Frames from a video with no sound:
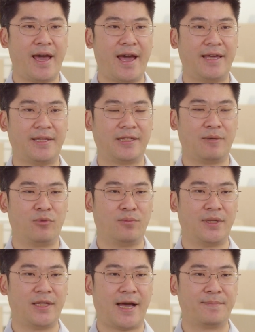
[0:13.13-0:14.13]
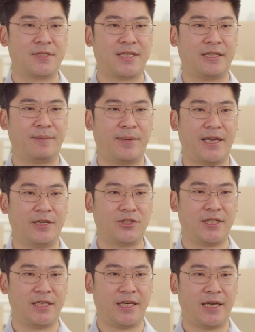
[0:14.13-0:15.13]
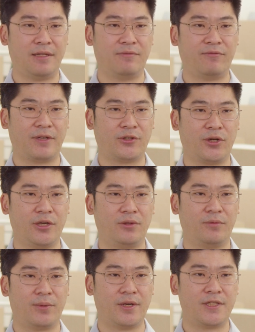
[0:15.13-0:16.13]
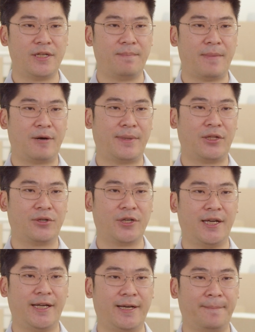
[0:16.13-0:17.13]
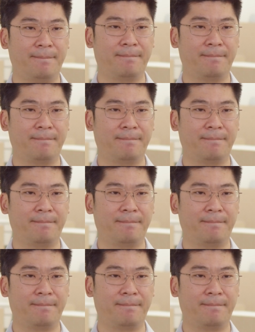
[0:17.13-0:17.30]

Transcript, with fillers: and at the moment I'm studying PhD in Victoria University, Melbourne, Australia.